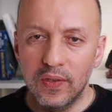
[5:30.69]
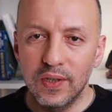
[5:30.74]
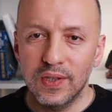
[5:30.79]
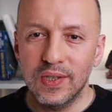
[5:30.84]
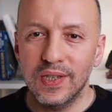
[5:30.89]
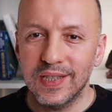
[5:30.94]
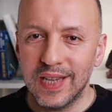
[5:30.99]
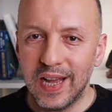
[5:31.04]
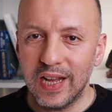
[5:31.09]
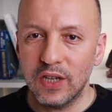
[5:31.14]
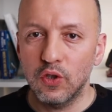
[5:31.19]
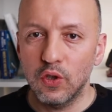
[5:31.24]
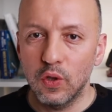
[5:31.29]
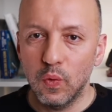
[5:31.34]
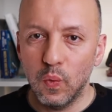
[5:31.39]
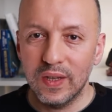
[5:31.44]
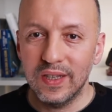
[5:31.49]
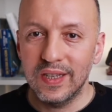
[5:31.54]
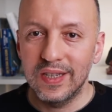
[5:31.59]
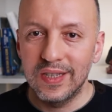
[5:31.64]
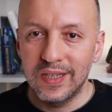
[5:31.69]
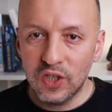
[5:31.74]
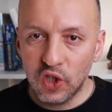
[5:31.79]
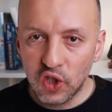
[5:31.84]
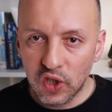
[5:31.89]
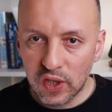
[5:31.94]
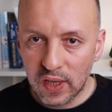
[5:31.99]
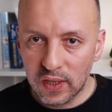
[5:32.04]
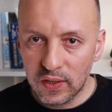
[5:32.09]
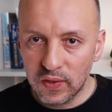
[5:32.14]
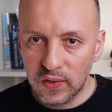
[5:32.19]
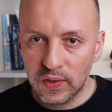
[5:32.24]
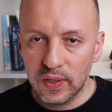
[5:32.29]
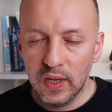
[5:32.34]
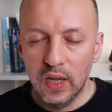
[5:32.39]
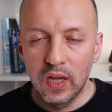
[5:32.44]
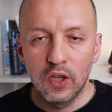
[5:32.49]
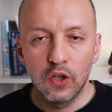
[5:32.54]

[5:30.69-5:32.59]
This is actually what initiates